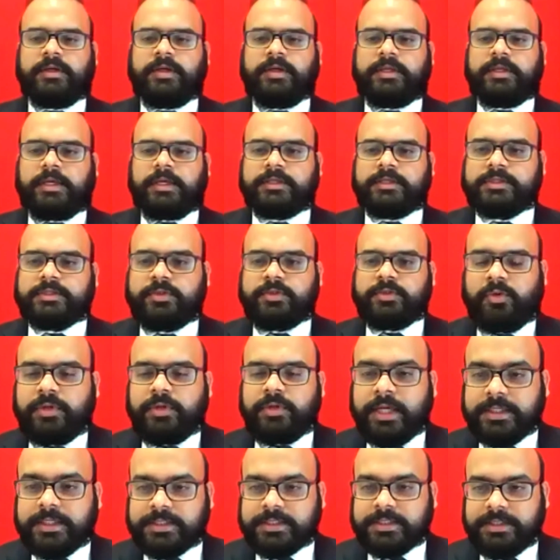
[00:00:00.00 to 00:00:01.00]
Yeah, so
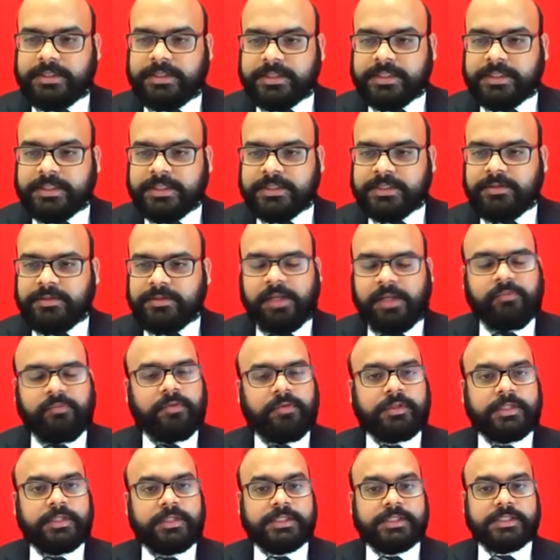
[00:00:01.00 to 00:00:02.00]
yes, this is
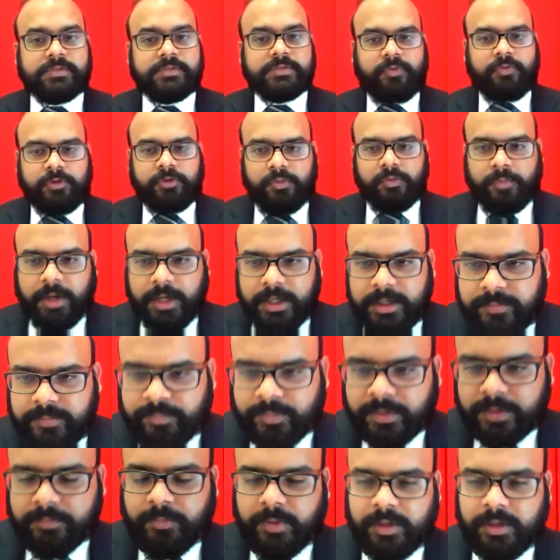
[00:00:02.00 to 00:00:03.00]
relevant. This is for Dubai,
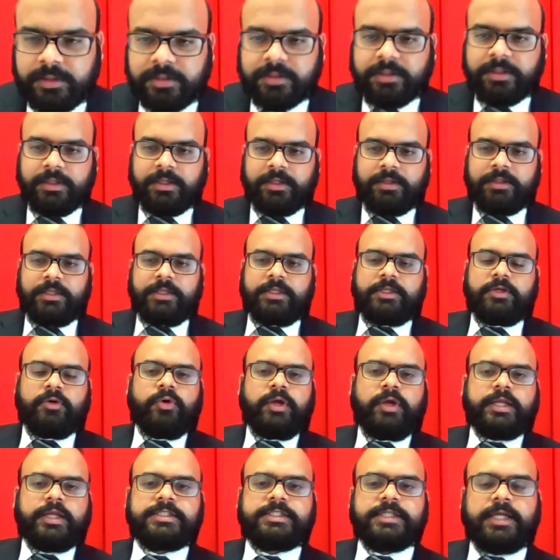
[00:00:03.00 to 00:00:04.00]
but in
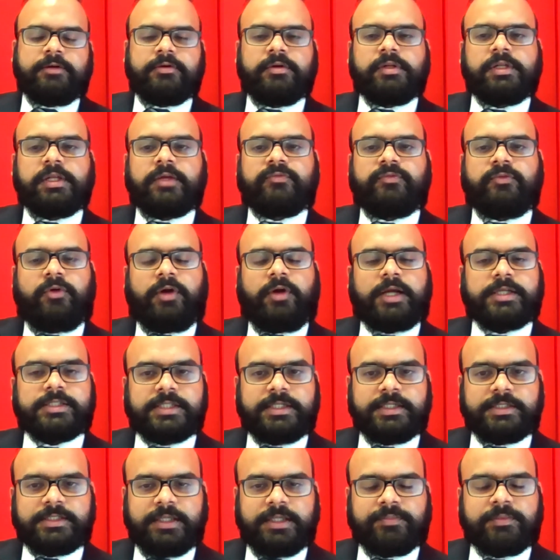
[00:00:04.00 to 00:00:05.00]
UAE in general, if you're
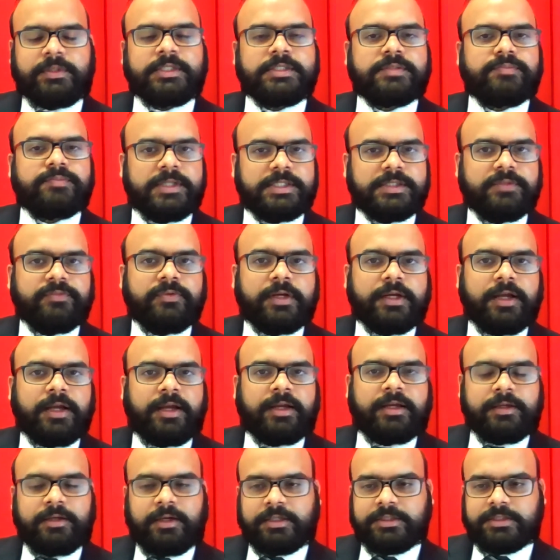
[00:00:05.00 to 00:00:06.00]
asking something specific, I
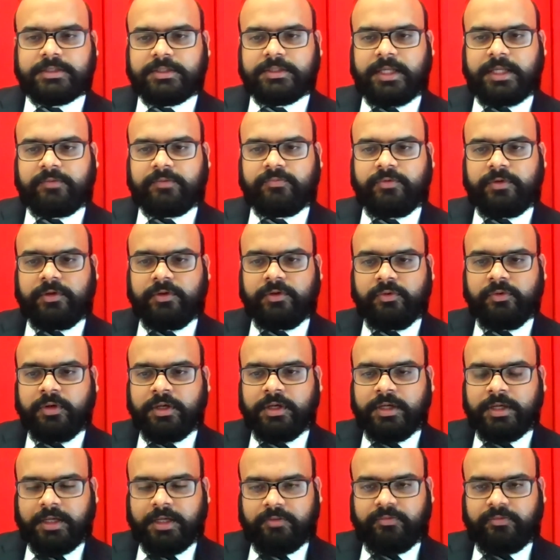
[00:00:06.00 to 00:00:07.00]
can answer that for you
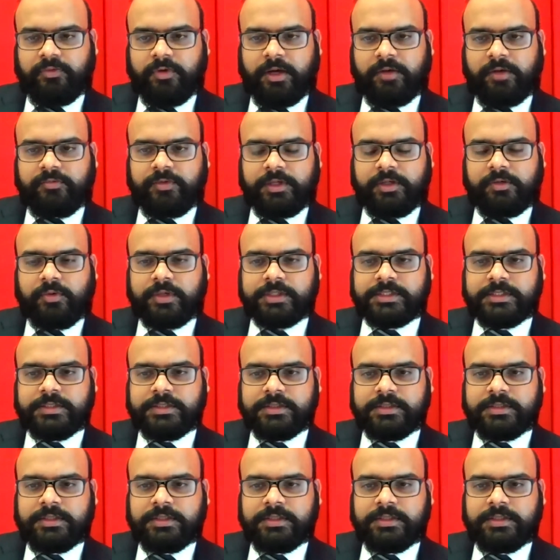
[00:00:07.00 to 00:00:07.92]
if you have any questions.